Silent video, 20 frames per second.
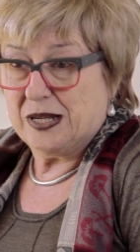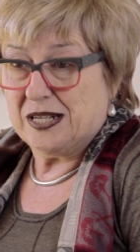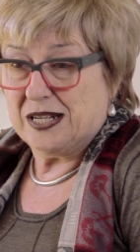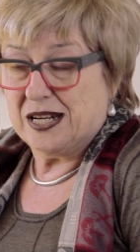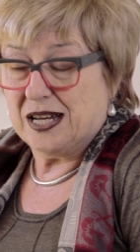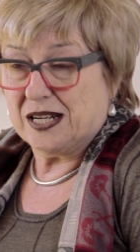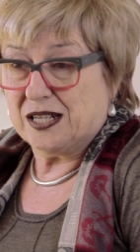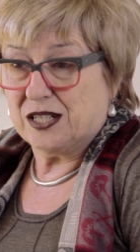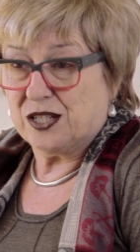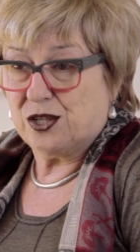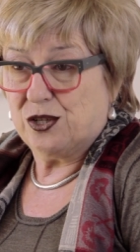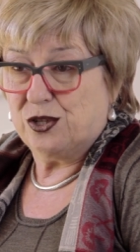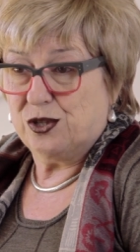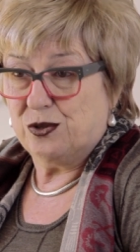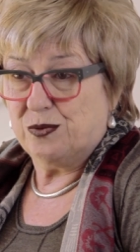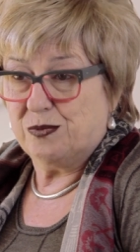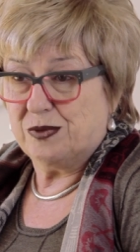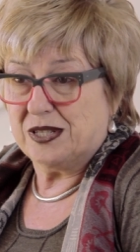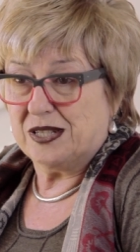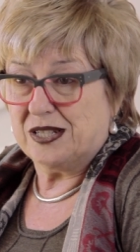and Nugget
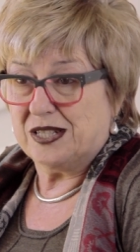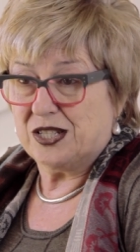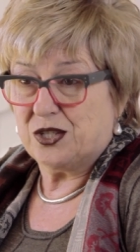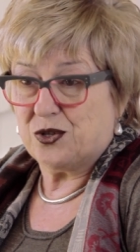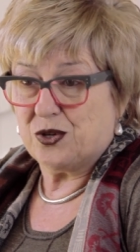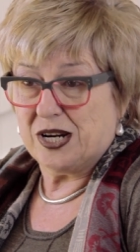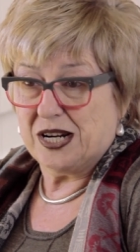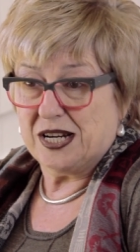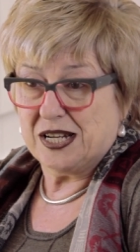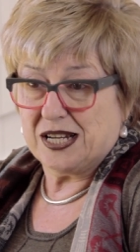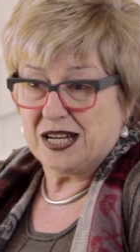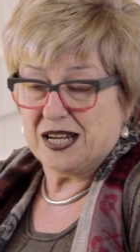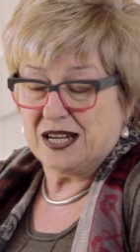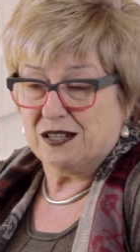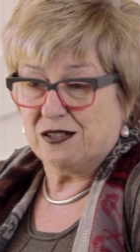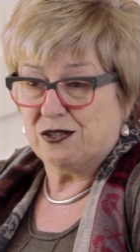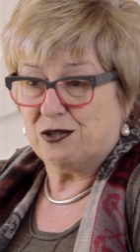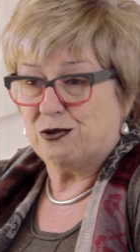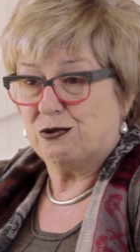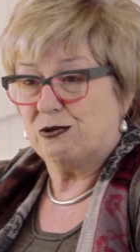Coombs at the Australia
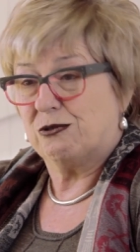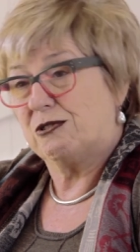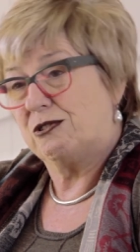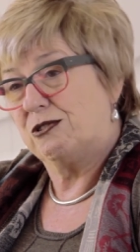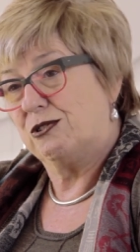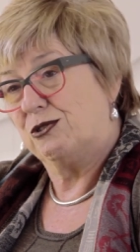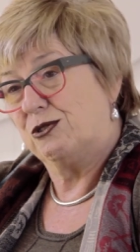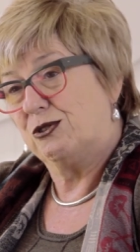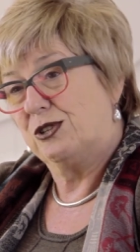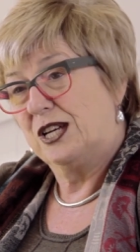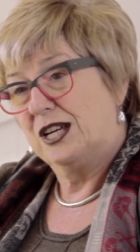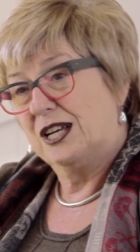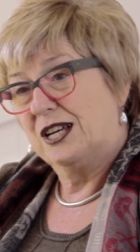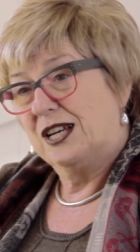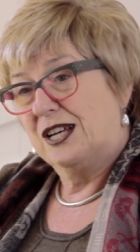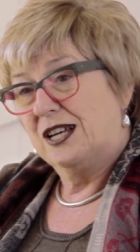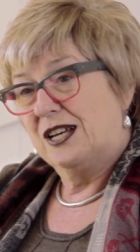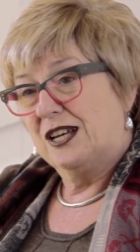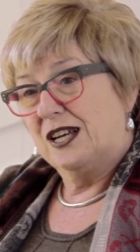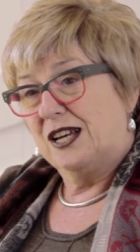Council to
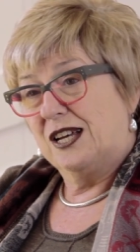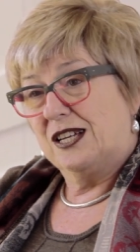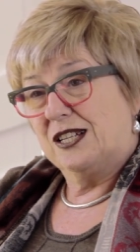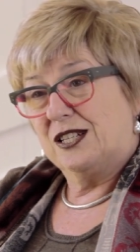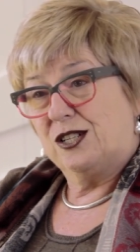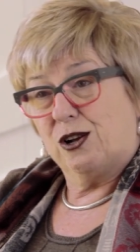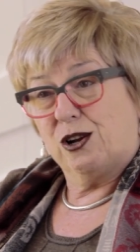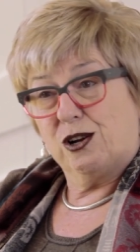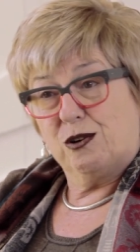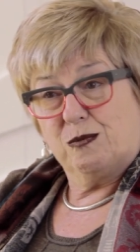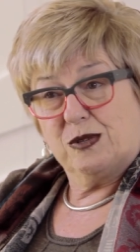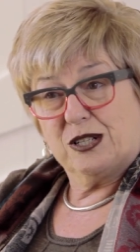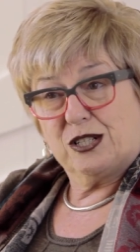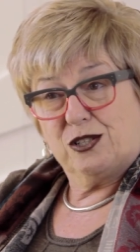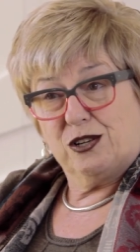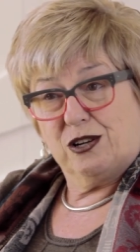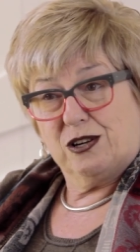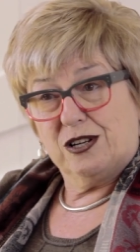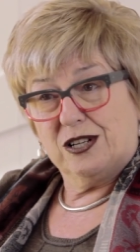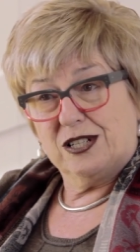Donald
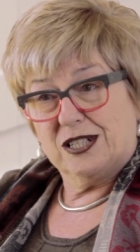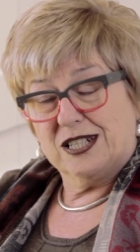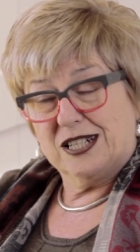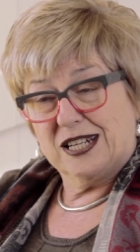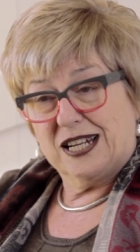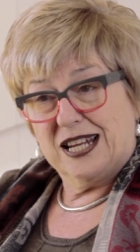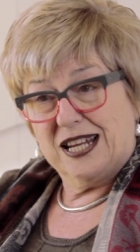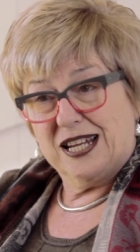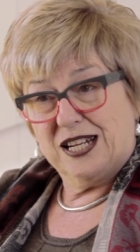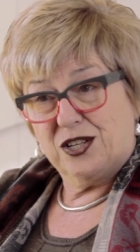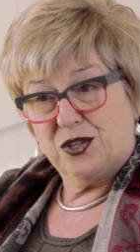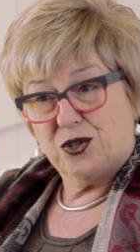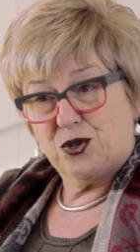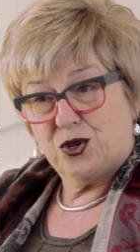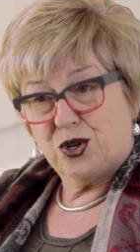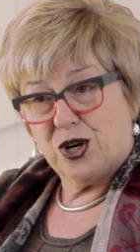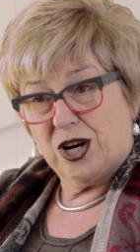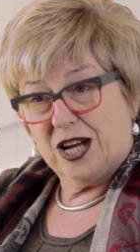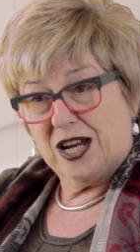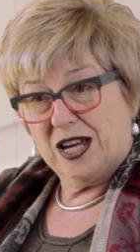MacDonald and Ken
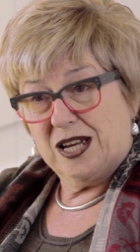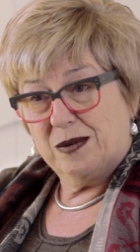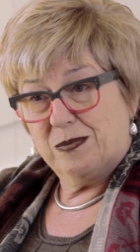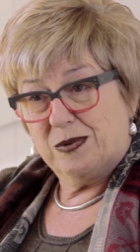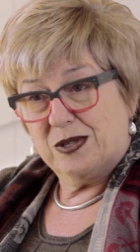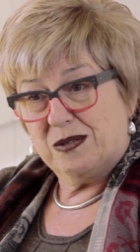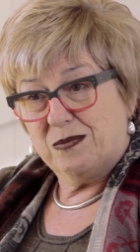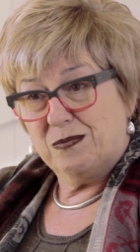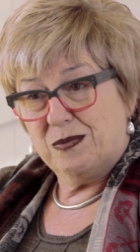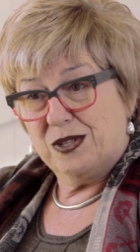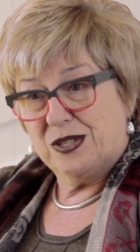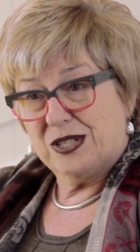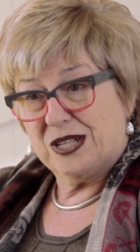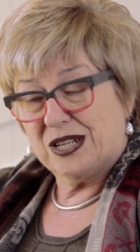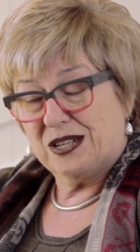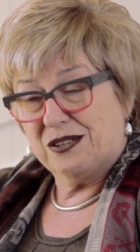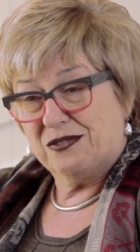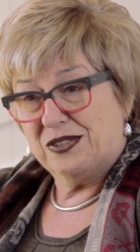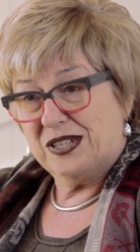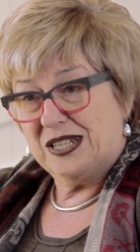Tribe at
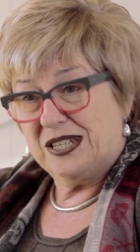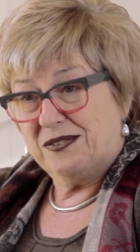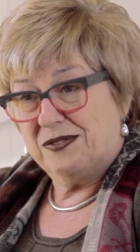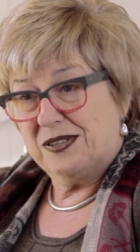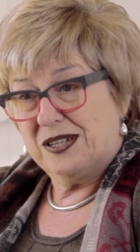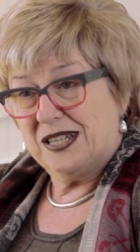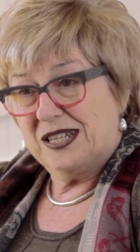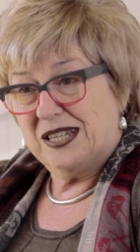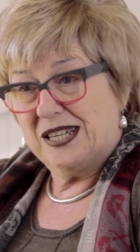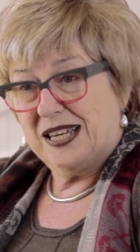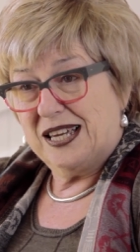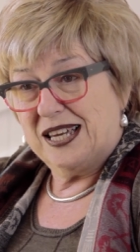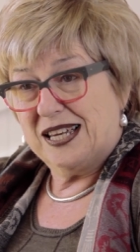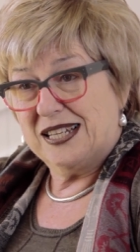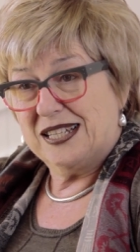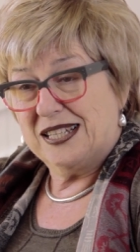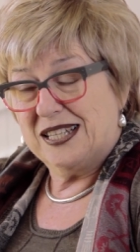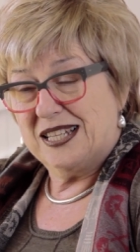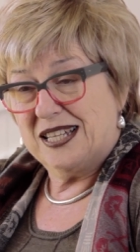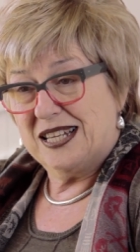Musica Viva,
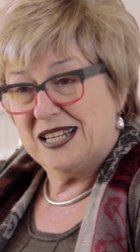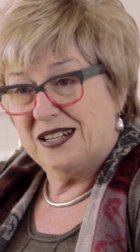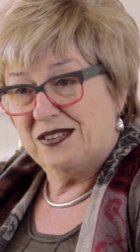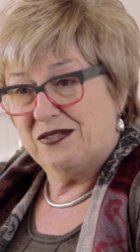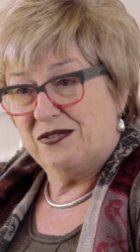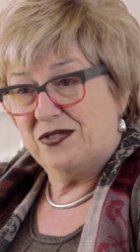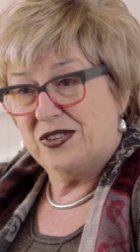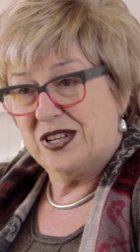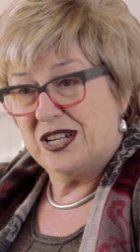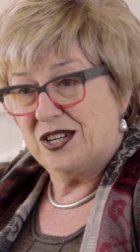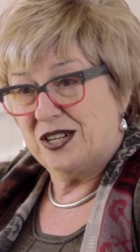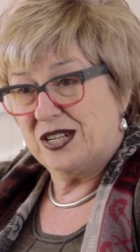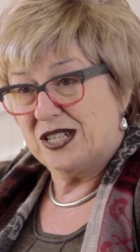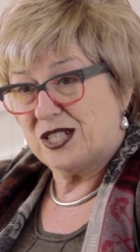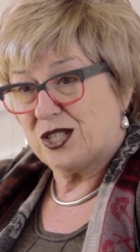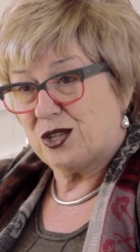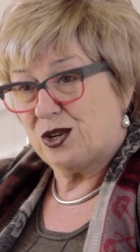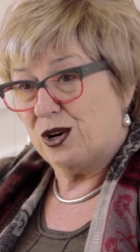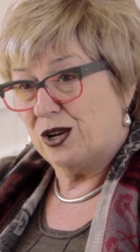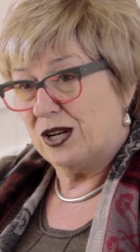and then
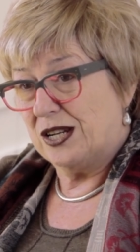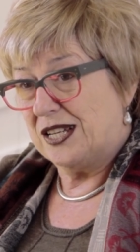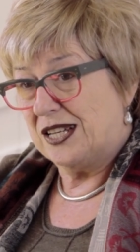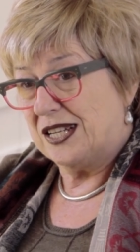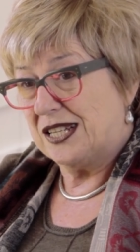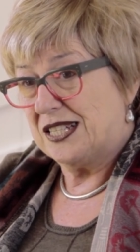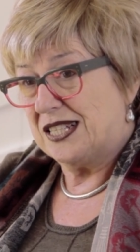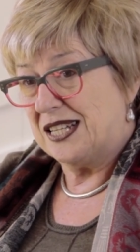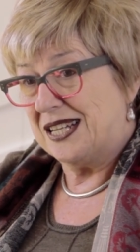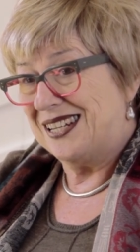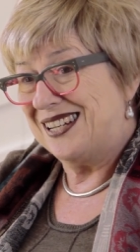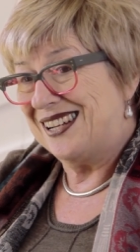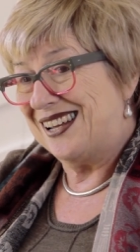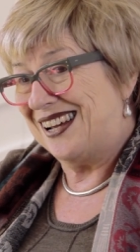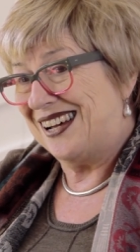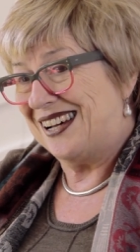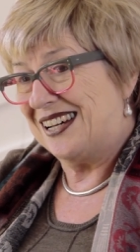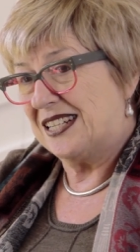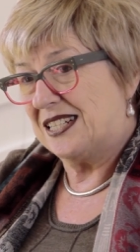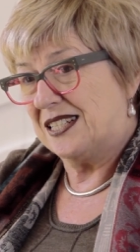various colleagues and
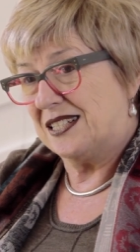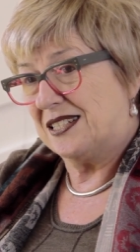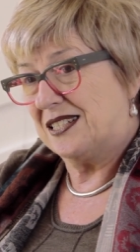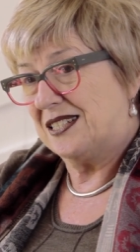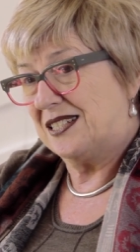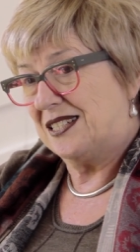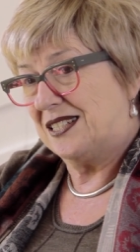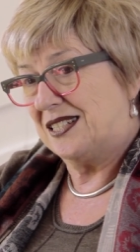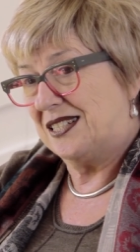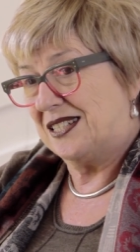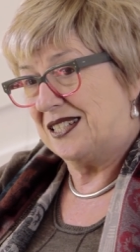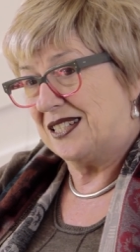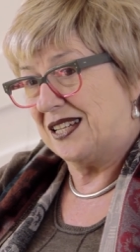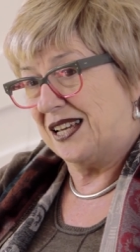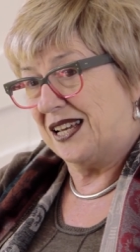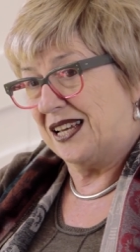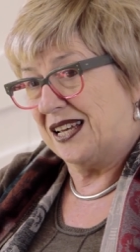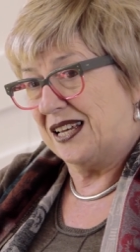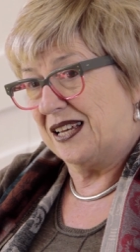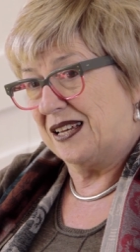artists
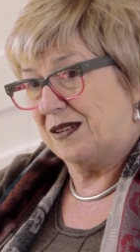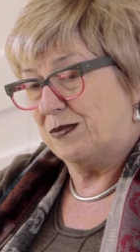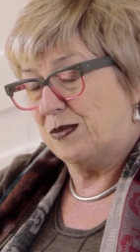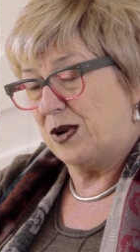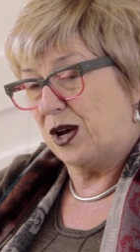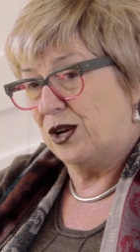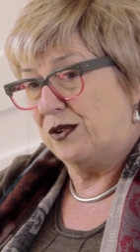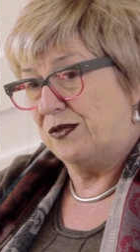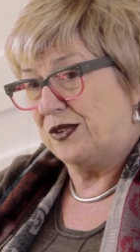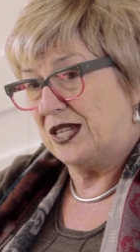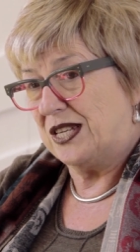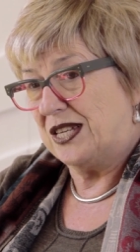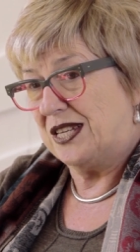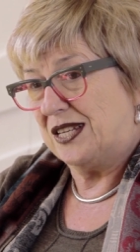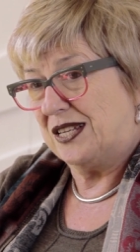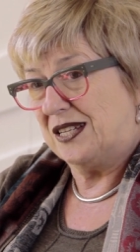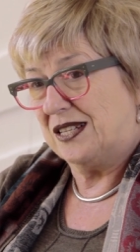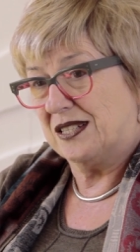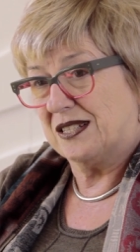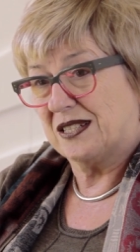um, over the
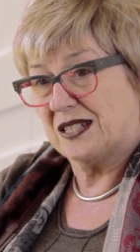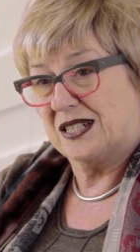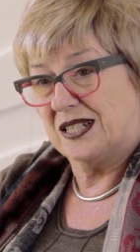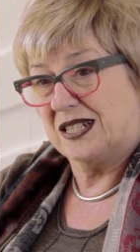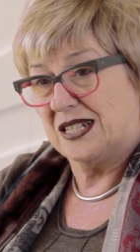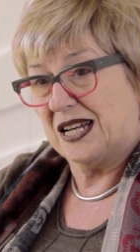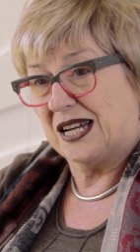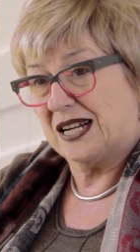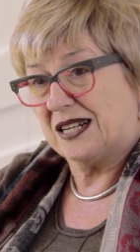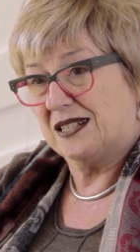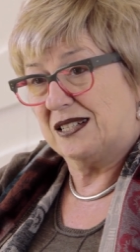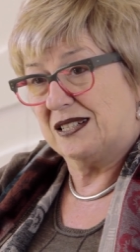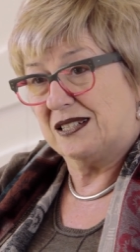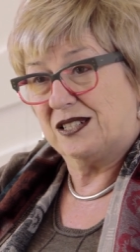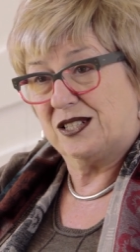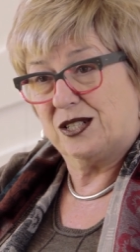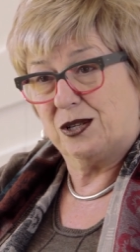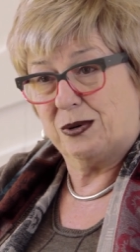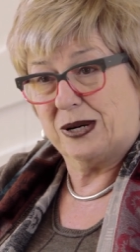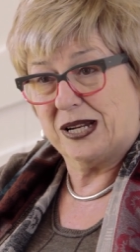years
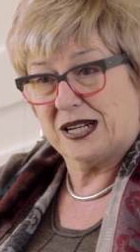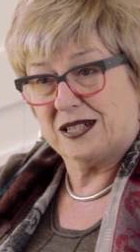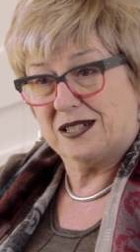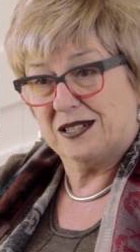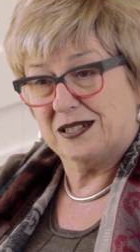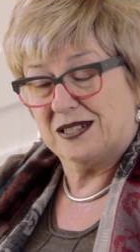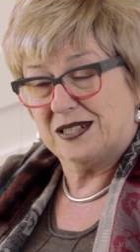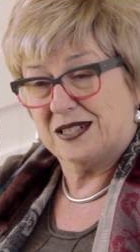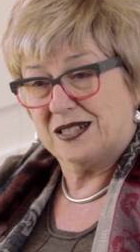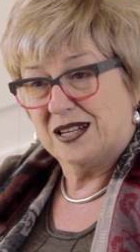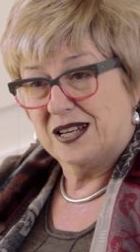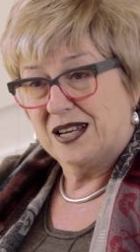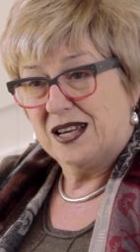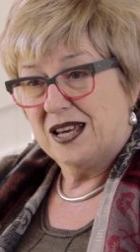conductors, directors,